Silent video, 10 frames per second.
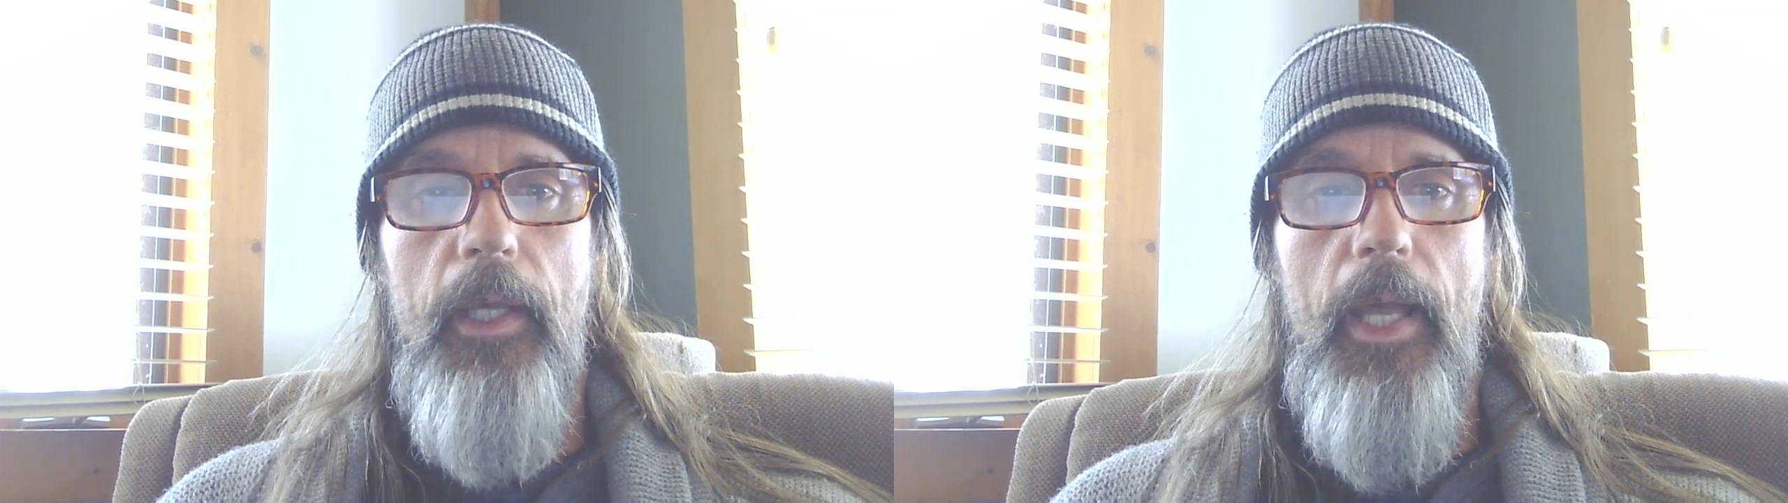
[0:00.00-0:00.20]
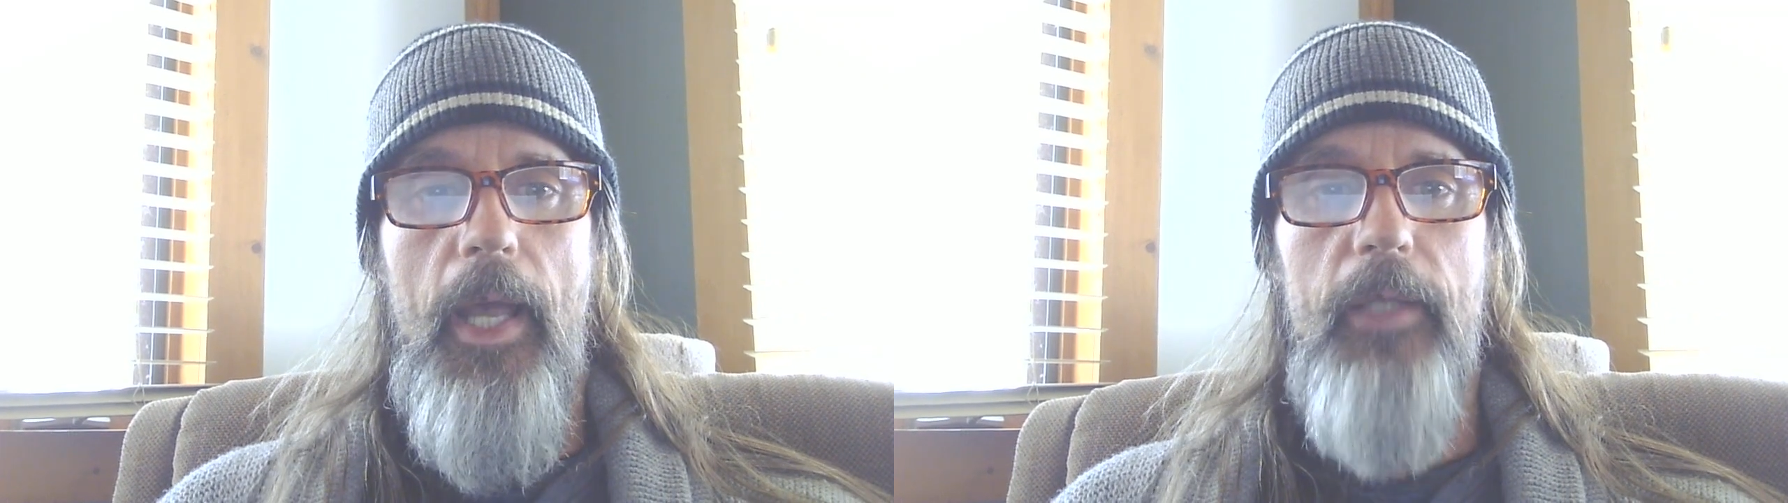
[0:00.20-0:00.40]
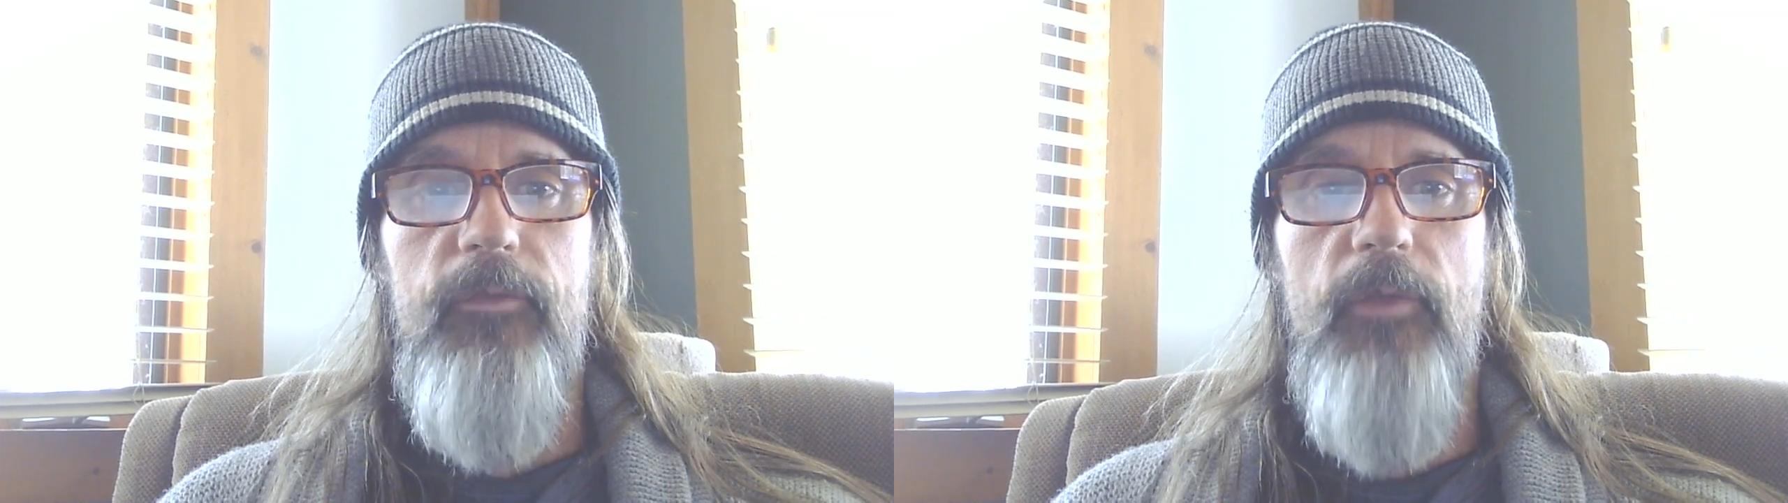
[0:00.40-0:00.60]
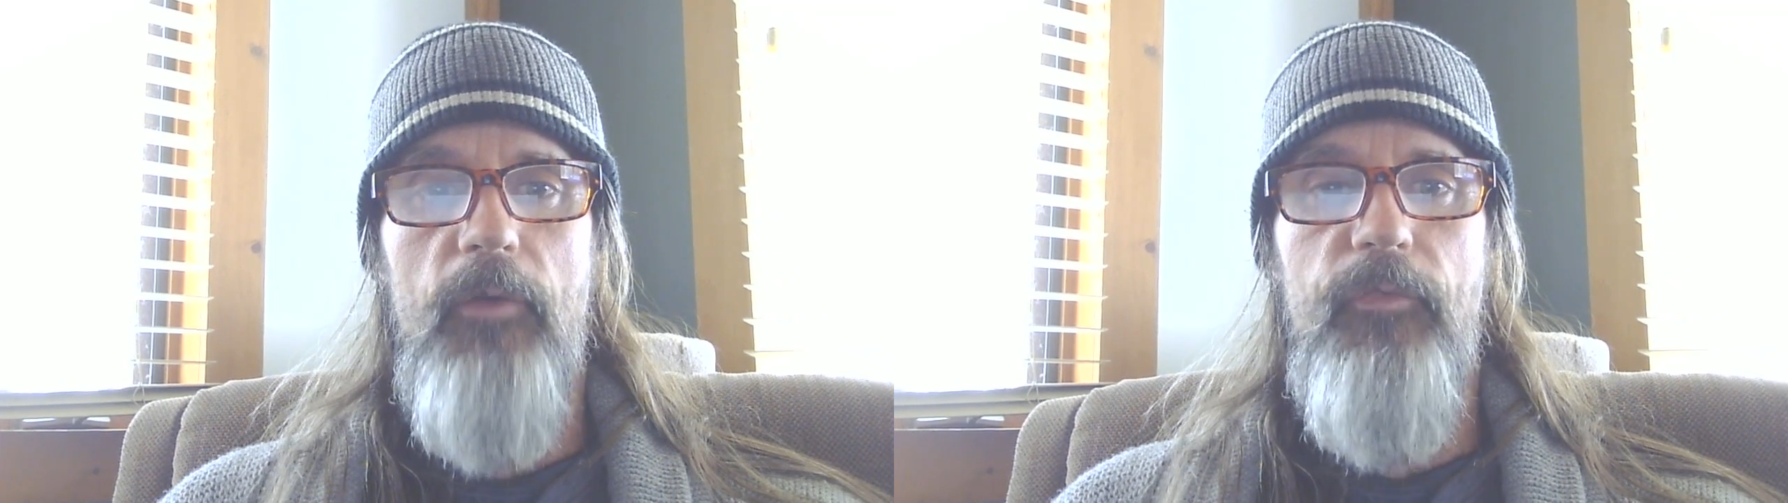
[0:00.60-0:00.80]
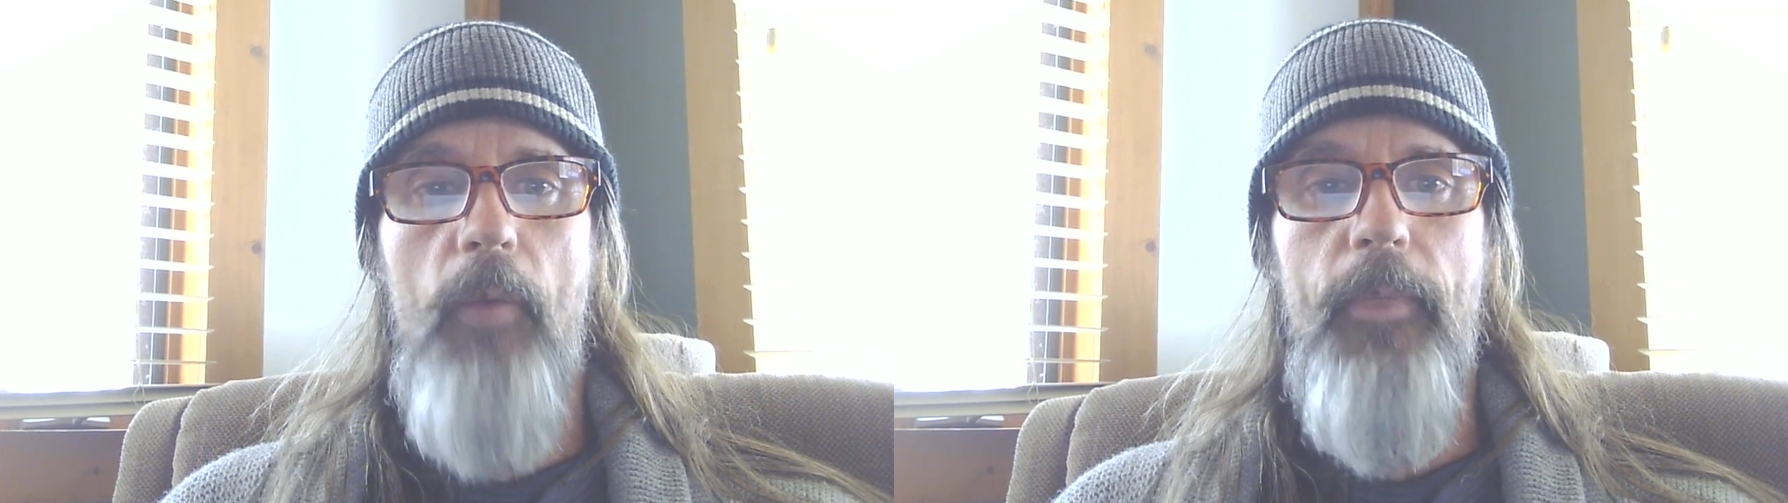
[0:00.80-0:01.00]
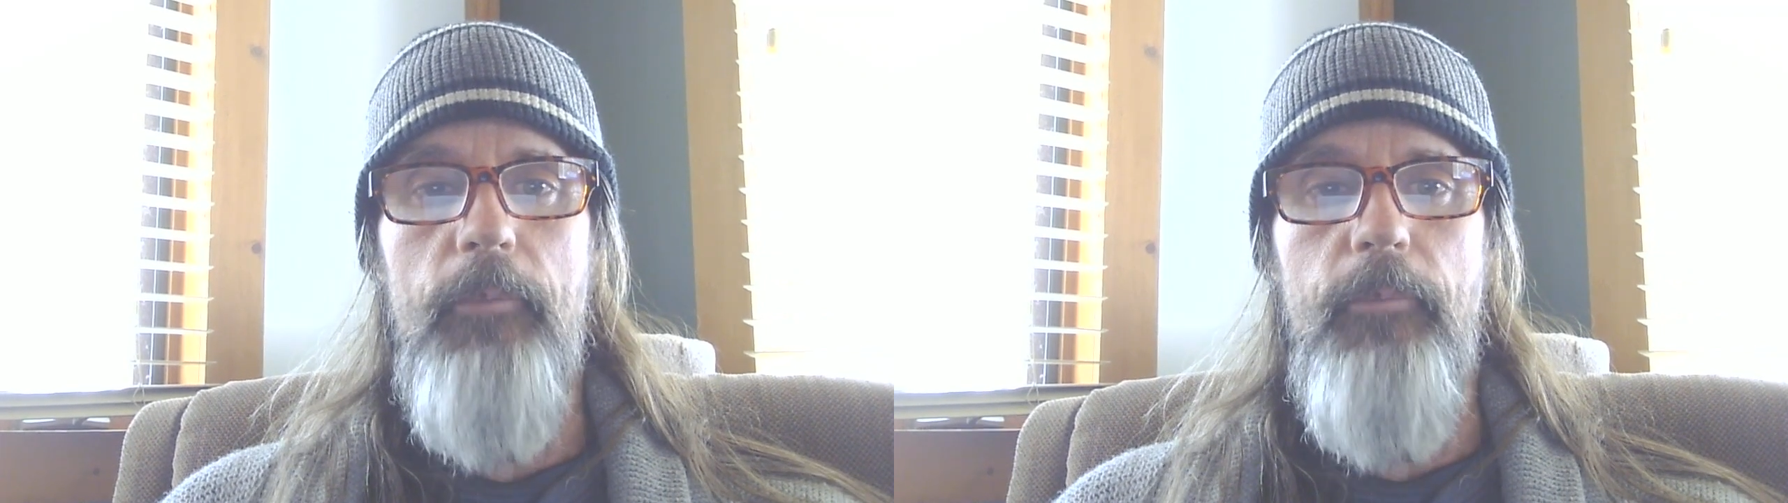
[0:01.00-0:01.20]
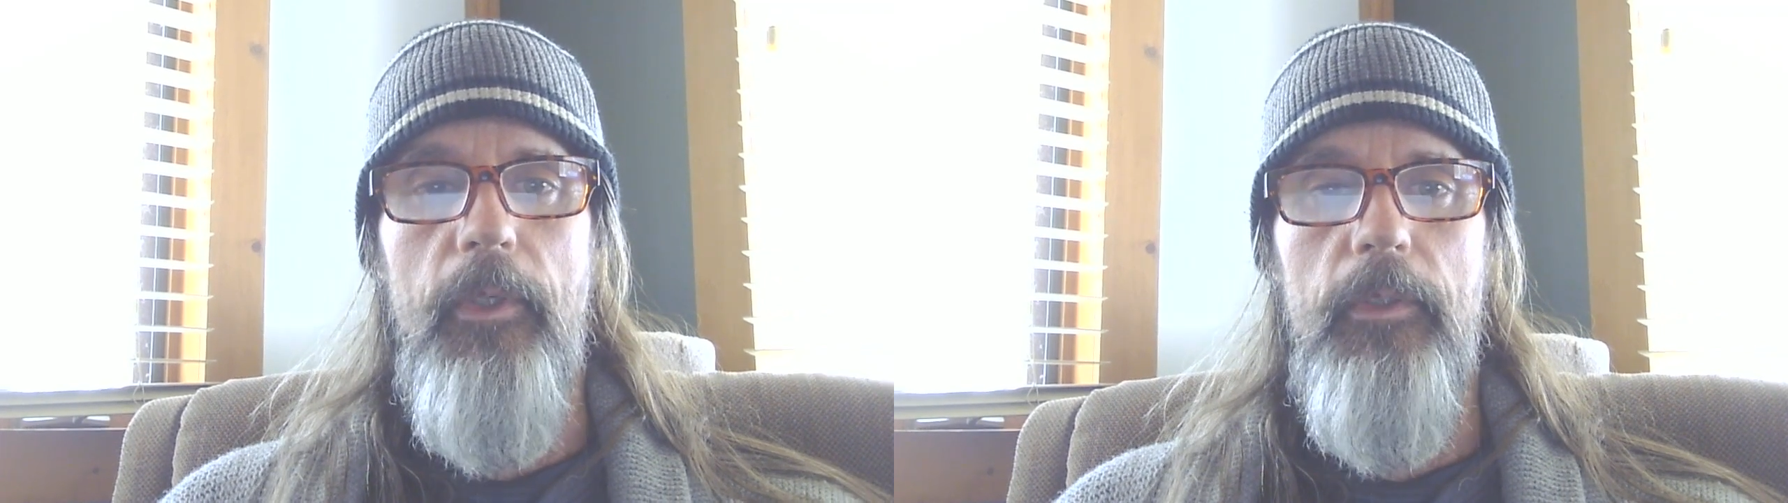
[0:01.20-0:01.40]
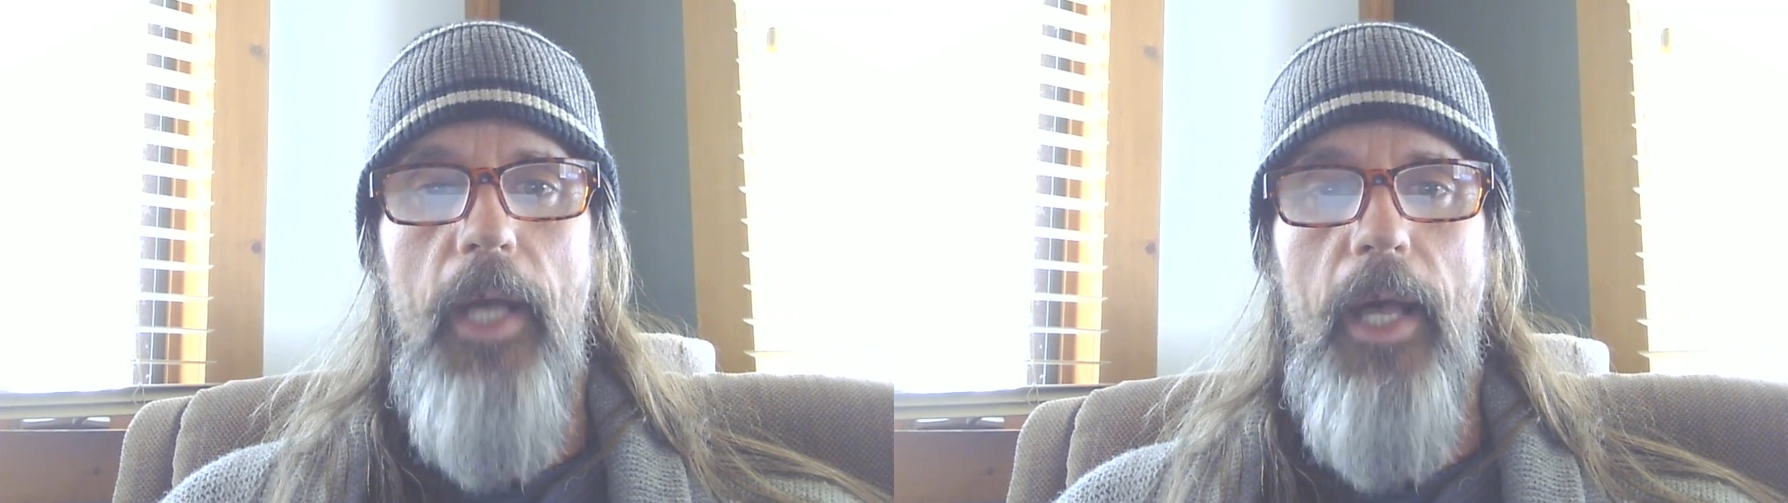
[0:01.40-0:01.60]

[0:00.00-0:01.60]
as formidable